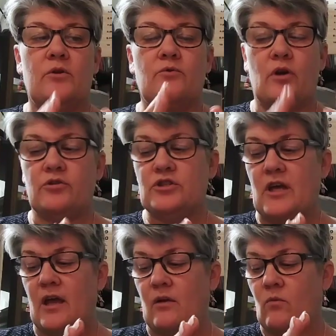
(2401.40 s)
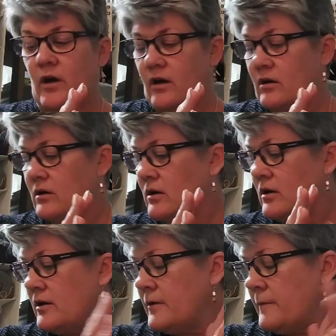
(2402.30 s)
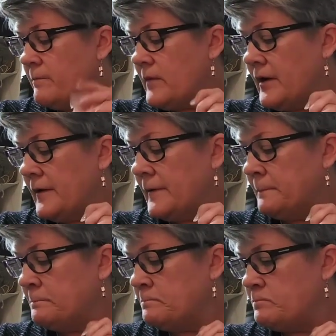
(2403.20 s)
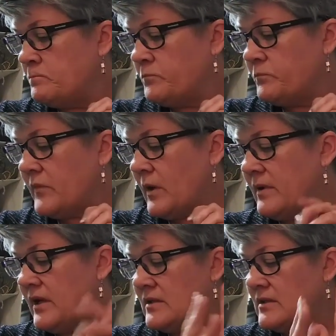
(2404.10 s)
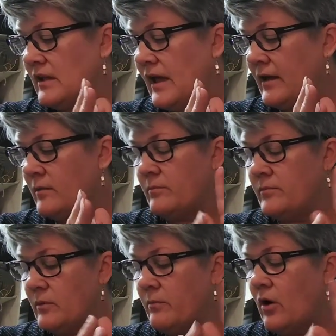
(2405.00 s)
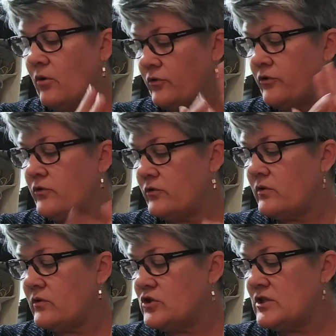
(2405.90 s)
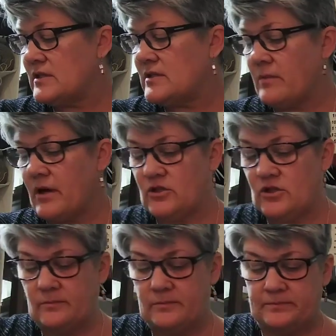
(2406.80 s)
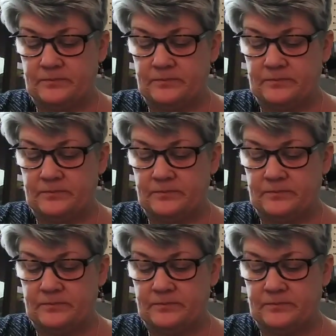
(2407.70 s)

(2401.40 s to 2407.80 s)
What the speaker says: with crochet where I begin to like the both just as much.